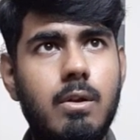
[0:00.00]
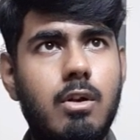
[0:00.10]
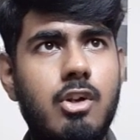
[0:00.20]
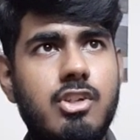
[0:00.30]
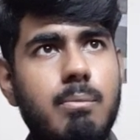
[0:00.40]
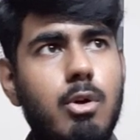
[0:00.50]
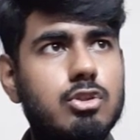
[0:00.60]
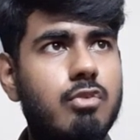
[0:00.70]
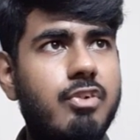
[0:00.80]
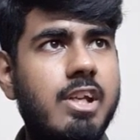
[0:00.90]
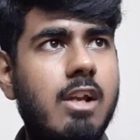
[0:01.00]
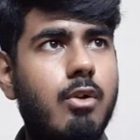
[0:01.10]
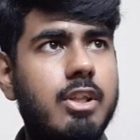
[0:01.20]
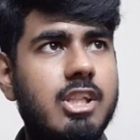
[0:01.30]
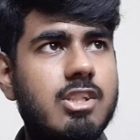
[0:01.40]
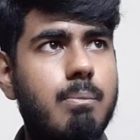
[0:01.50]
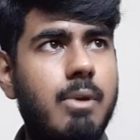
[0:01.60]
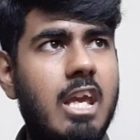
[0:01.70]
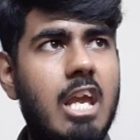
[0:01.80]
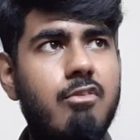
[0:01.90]
Content box over here, look at this,
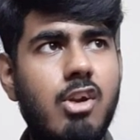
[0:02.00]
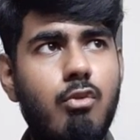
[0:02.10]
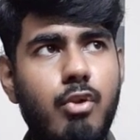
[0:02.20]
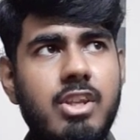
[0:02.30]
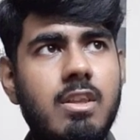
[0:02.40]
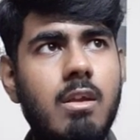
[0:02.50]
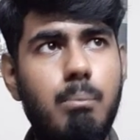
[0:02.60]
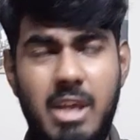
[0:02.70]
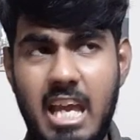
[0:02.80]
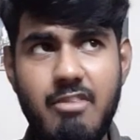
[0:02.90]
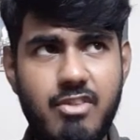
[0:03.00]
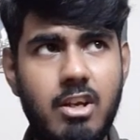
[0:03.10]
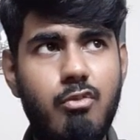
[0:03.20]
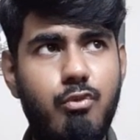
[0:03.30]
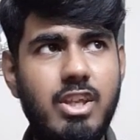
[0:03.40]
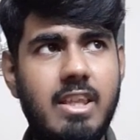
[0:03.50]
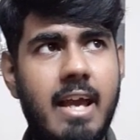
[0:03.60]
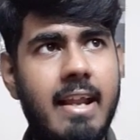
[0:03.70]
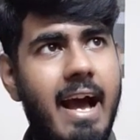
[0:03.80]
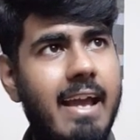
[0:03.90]
behavior of width
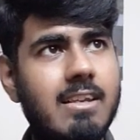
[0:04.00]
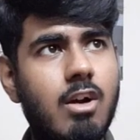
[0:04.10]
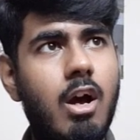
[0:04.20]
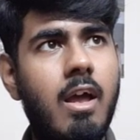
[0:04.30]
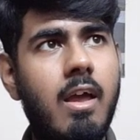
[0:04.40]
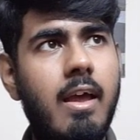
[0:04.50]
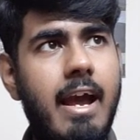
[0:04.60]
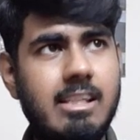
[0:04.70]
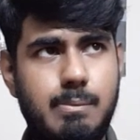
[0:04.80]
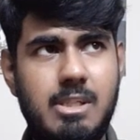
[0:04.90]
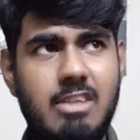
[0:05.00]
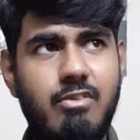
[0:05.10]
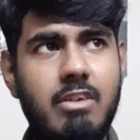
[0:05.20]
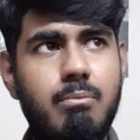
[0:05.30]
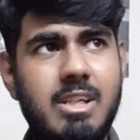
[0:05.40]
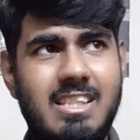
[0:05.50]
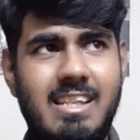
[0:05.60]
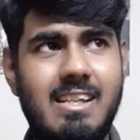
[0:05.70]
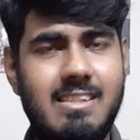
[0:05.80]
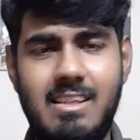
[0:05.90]
and height as specified by
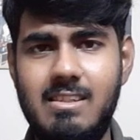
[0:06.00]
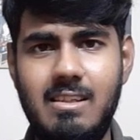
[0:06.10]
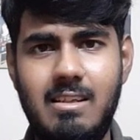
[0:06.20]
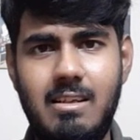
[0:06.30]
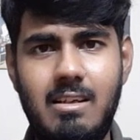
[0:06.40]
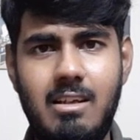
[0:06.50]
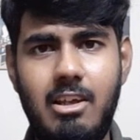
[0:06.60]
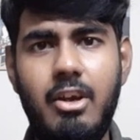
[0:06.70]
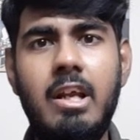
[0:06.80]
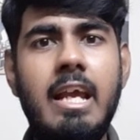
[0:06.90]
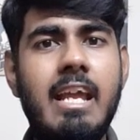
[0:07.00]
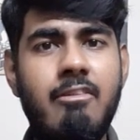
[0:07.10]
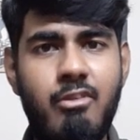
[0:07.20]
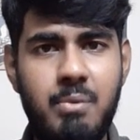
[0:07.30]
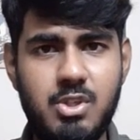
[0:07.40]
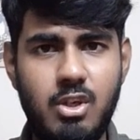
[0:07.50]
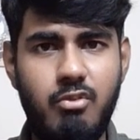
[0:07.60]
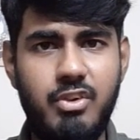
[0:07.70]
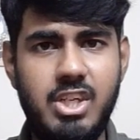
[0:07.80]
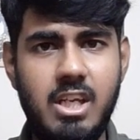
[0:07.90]
CSS. You're gonna get information
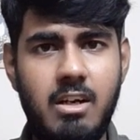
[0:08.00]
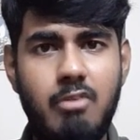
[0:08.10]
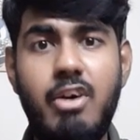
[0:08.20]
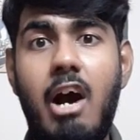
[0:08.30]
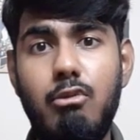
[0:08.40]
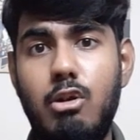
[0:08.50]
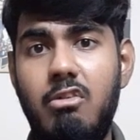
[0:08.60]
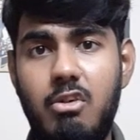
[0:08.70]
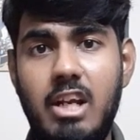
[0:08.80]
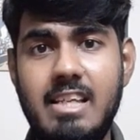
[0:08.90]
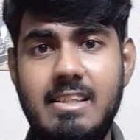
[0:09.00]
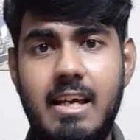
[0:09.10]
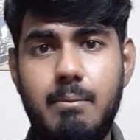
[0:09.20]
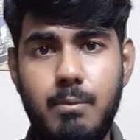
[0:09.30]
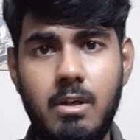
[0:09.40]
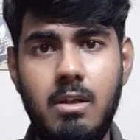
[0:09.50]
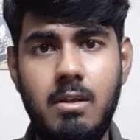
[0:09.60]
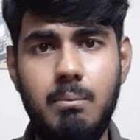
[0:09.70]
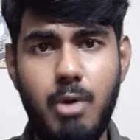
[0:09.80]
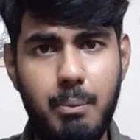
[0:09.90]
over here of how to utilize that
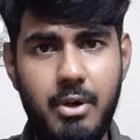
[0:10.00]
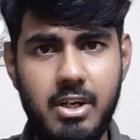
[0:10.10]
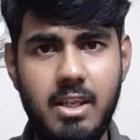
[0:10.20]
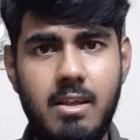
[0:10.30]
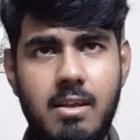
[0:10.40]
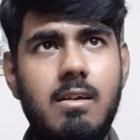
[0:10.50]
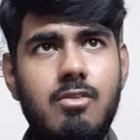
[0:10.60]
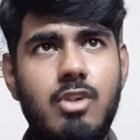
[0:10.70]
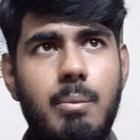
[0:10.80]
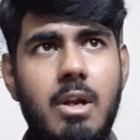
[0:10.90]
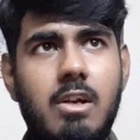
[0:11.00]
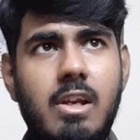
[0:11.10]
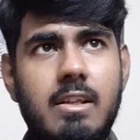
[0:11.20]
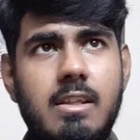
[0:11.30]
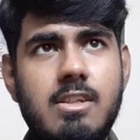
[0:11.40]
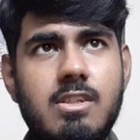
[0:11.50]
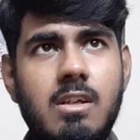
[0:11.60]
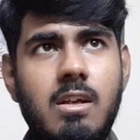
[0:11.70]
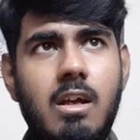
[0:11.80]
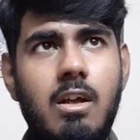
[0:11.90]
property. So I'm gonna click this.
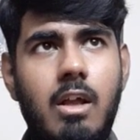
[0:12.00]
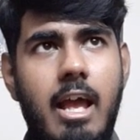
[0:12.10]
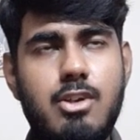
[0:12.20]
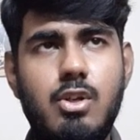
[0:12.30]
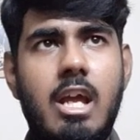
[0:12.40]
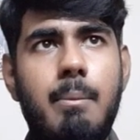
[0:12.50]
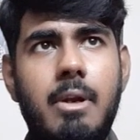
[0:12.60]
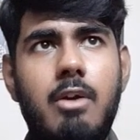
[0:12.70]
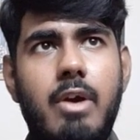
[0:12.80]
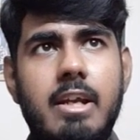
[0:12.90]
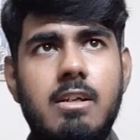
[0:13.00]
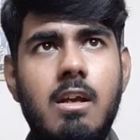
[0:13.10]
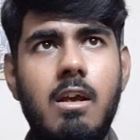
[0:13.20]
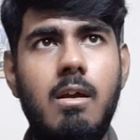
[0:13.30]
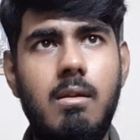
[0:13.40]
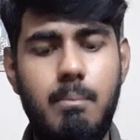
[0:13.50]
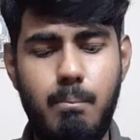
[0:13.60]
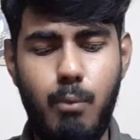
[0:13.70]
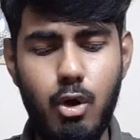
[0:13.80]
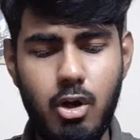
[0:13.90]
Actually, I'm gonna write
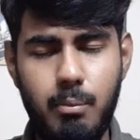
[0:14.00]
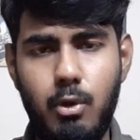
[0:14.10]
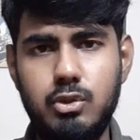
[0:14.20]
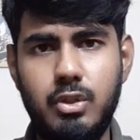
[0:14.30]
border box.